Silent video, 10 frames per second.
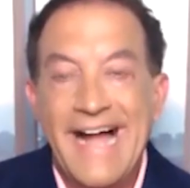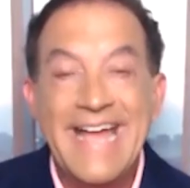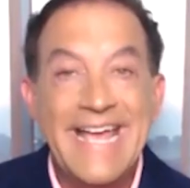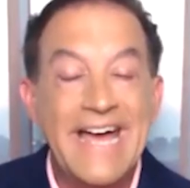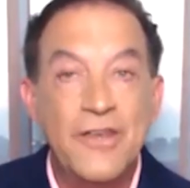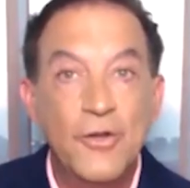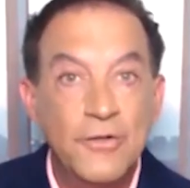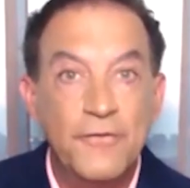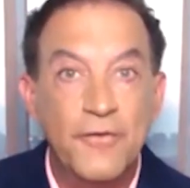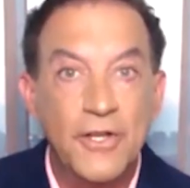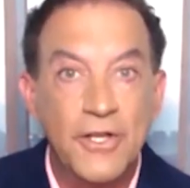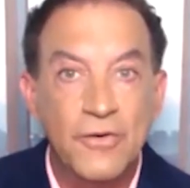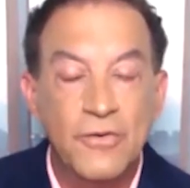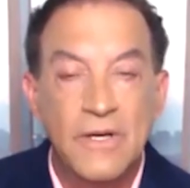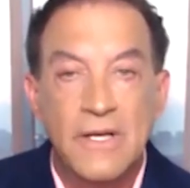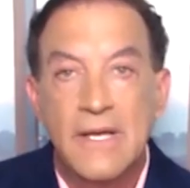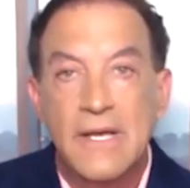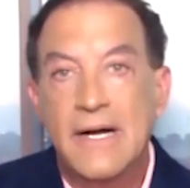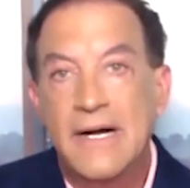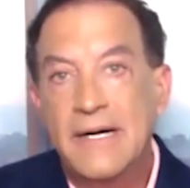I got news for you.
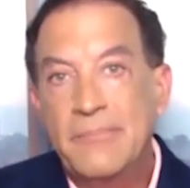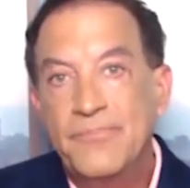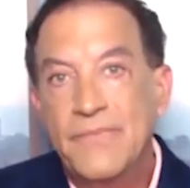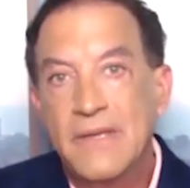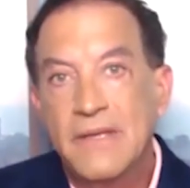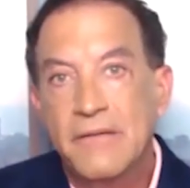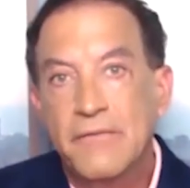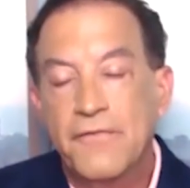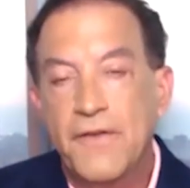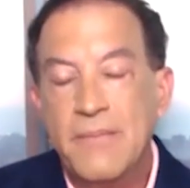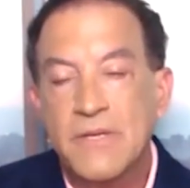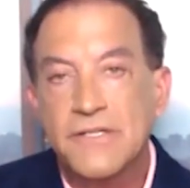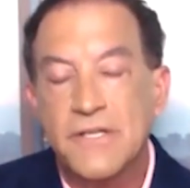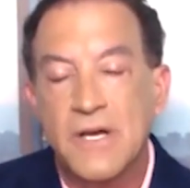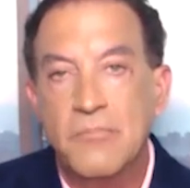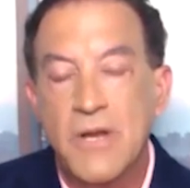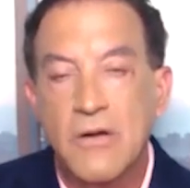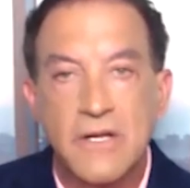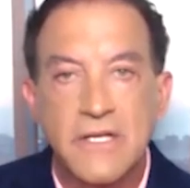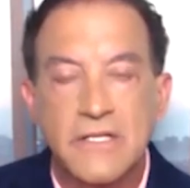Um, famous
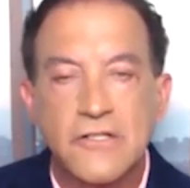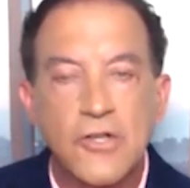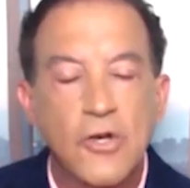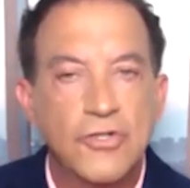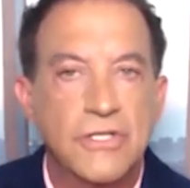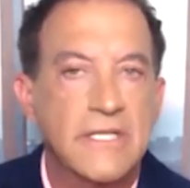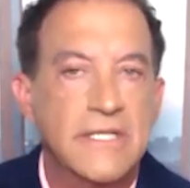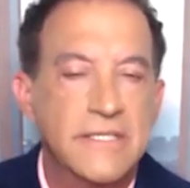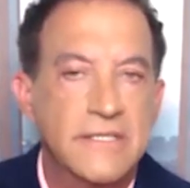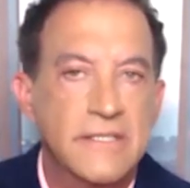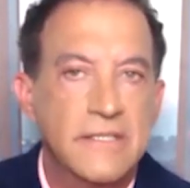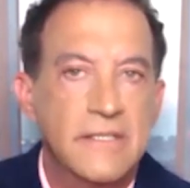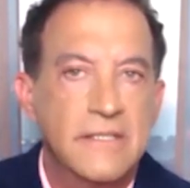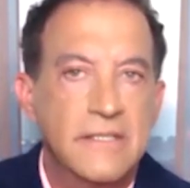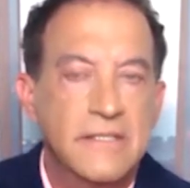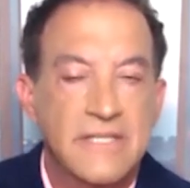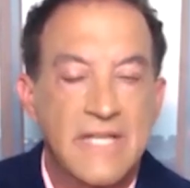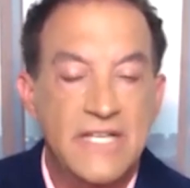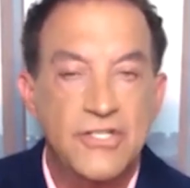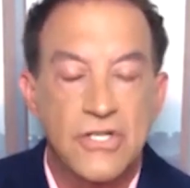American socialist
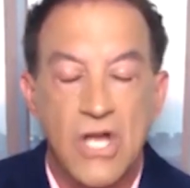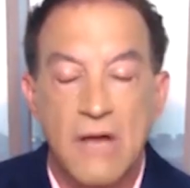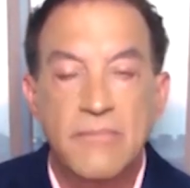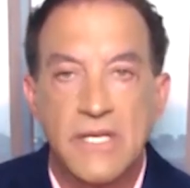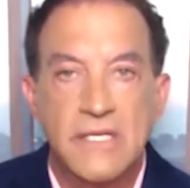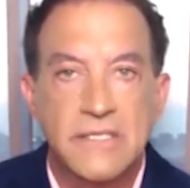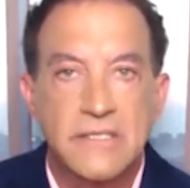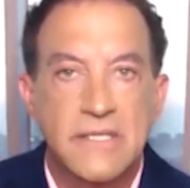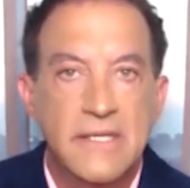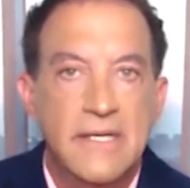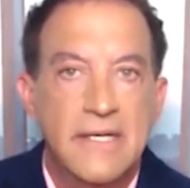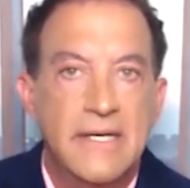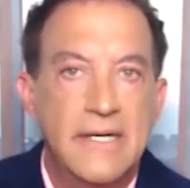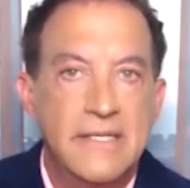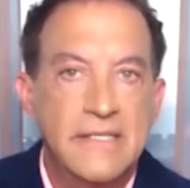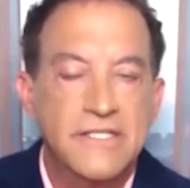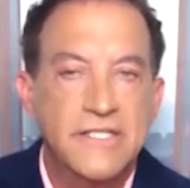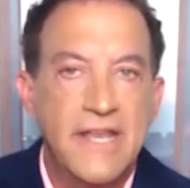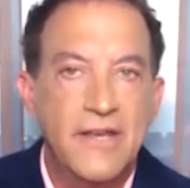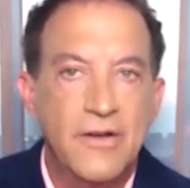slash communist uh,
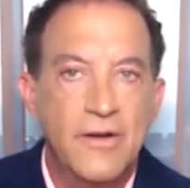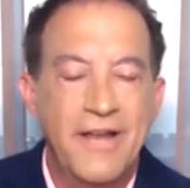Senator